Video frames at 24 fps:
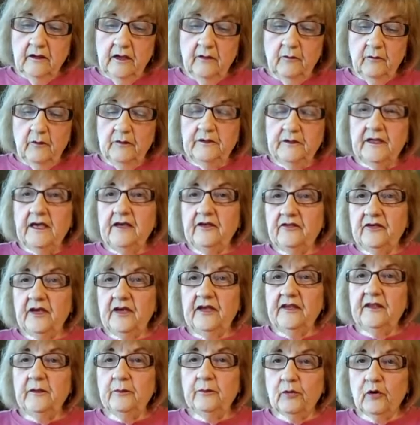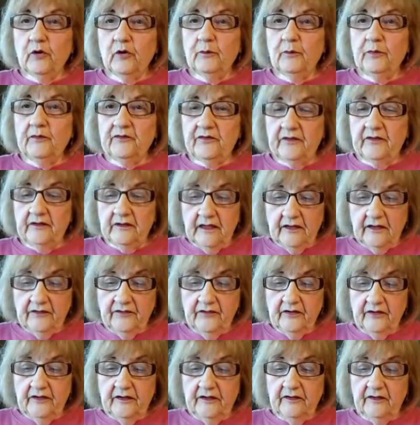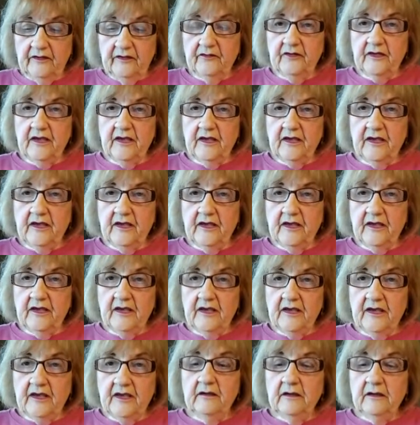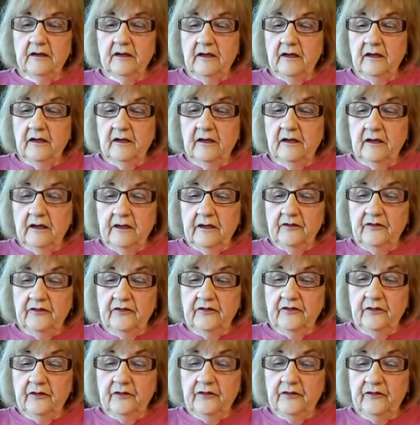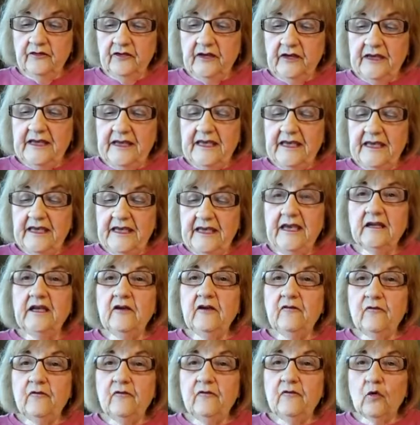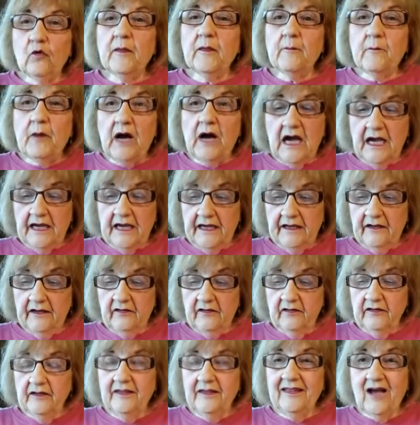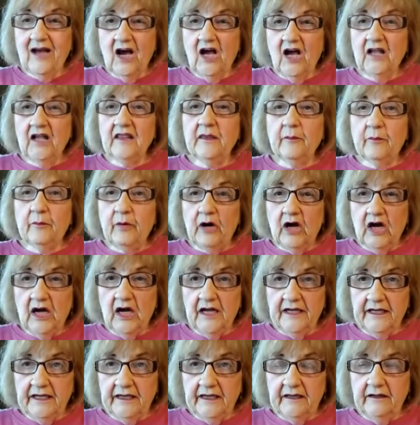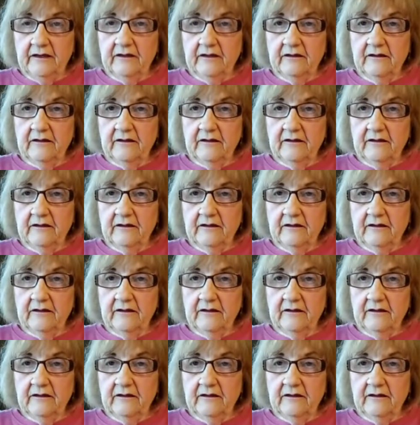And what they say the purpose of the lesson is, again, is to seek healing for the mind, not the body.